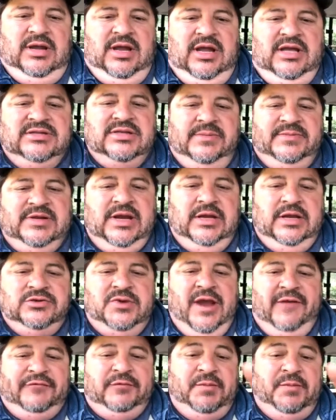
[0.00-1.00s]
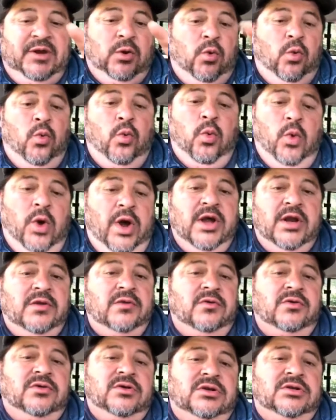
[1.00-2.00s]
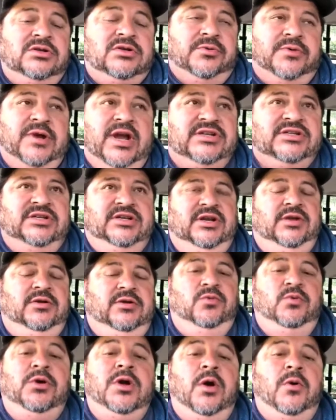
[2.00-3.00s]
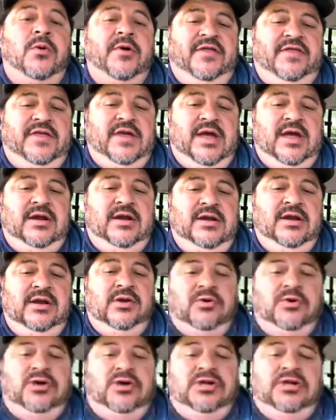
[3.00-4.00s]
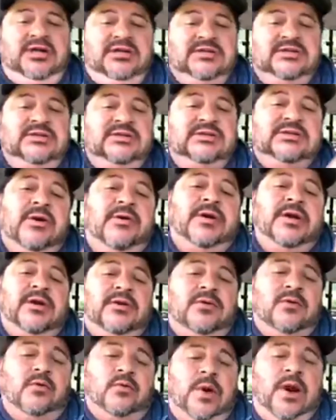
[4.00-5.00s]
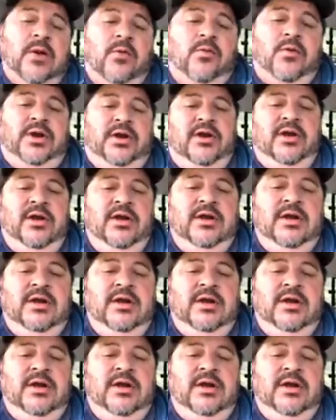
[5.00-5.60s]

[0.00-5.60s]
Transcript: And sometimes we have to pick one good direction and go with that in order to get us to going in the right one.